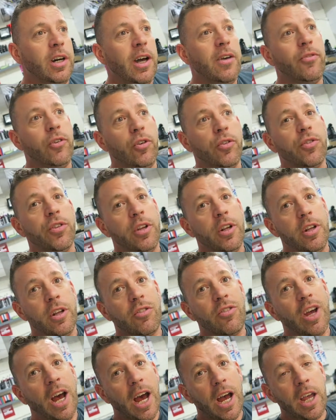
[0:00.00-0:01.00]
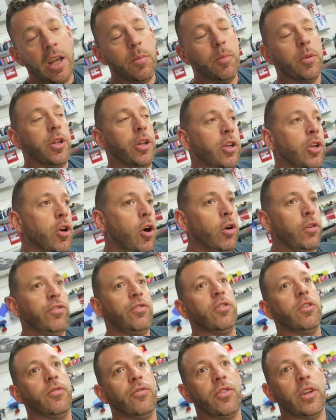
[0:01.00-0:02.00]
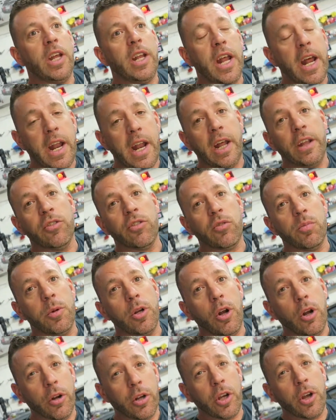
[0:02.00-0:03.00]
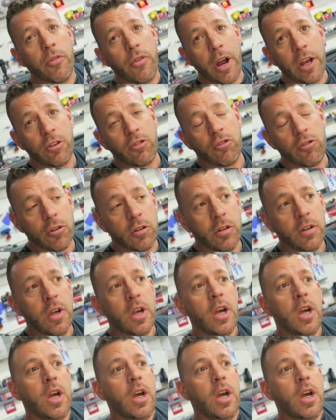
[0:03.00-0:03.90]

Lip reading: levels and the time and the cost of an enhancement or a correction.